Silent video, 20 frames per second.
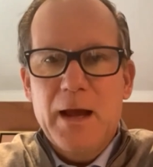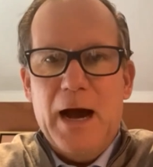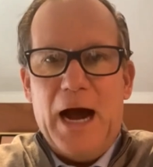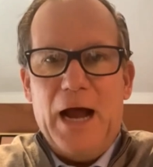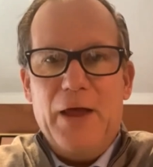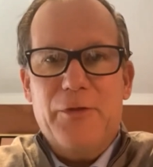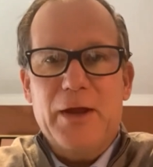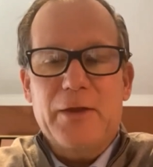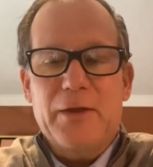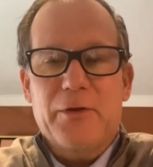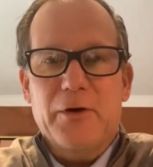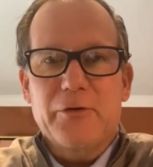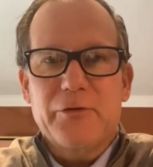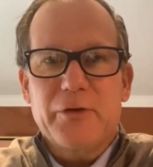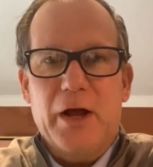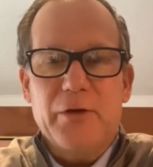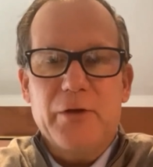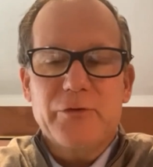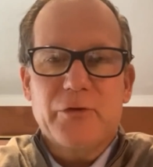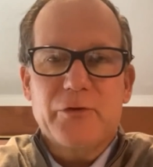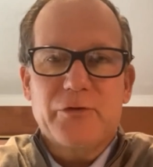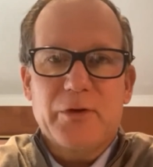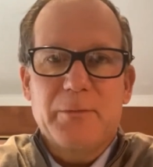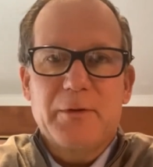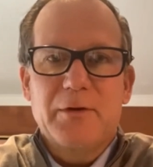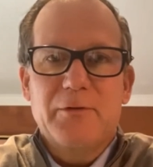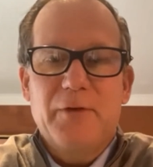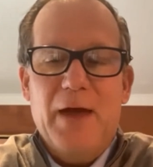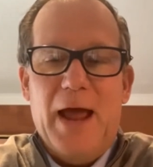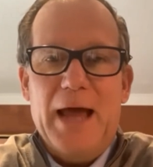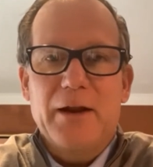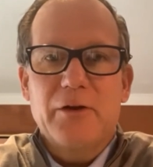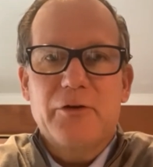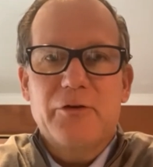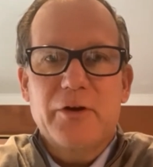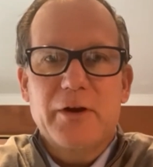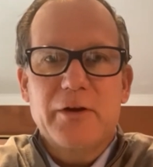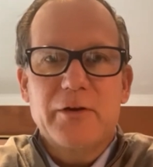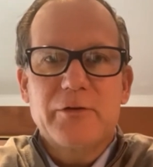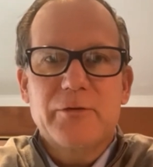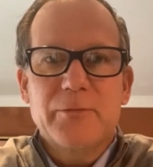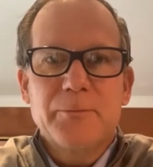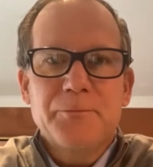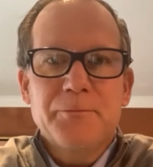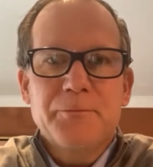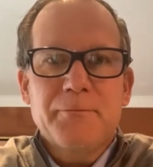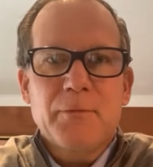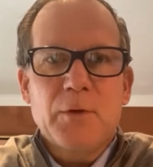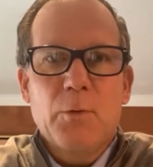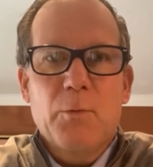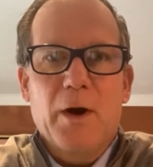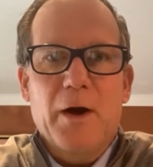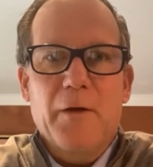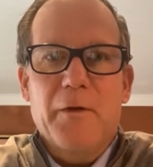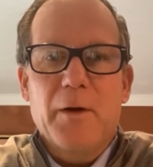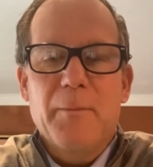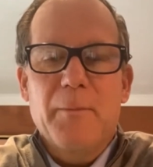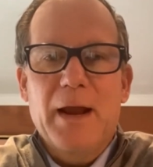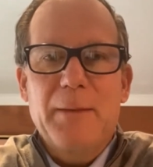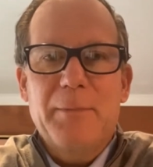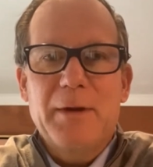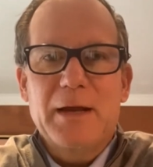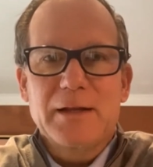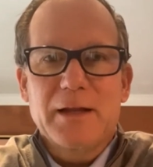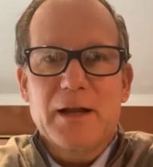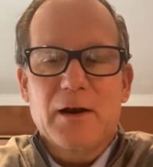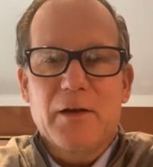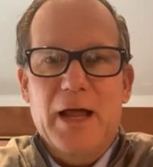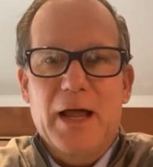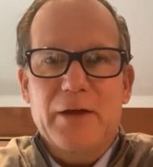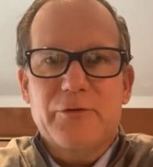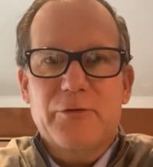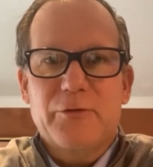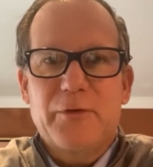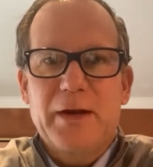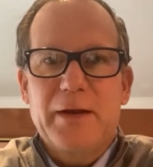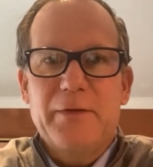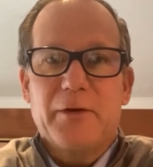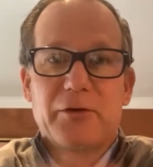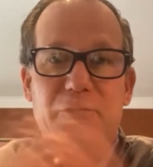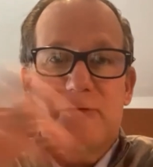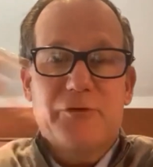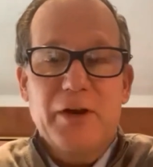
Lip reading: I think there's also some advantages where there may be a little less fee. There's